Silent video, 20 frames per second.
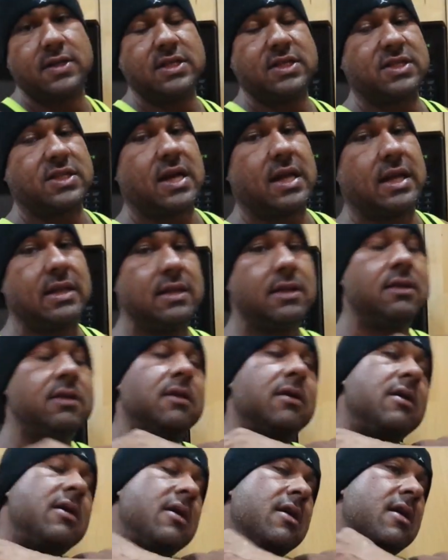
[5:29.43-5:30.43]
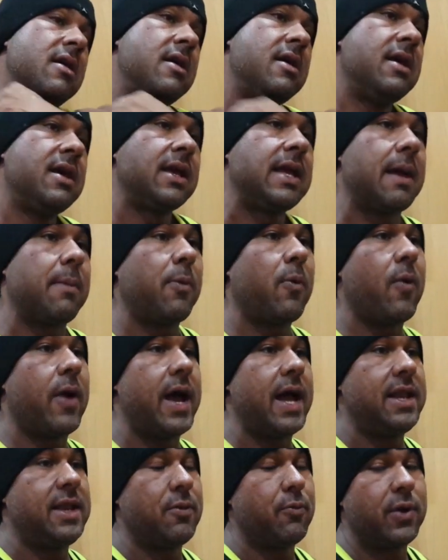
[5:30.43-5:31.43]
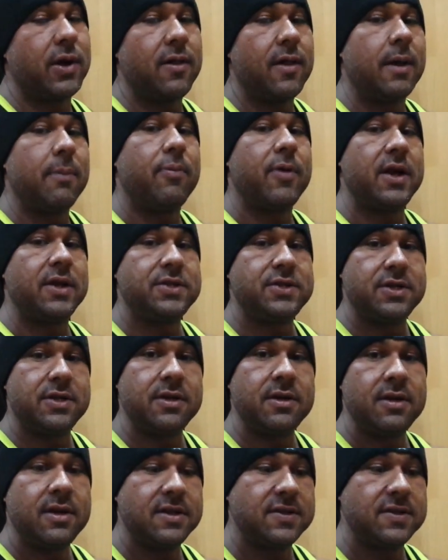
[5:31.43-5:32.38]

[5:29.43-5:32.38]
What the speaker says: I just kind of kept quiet, didn't want a lot of pressure.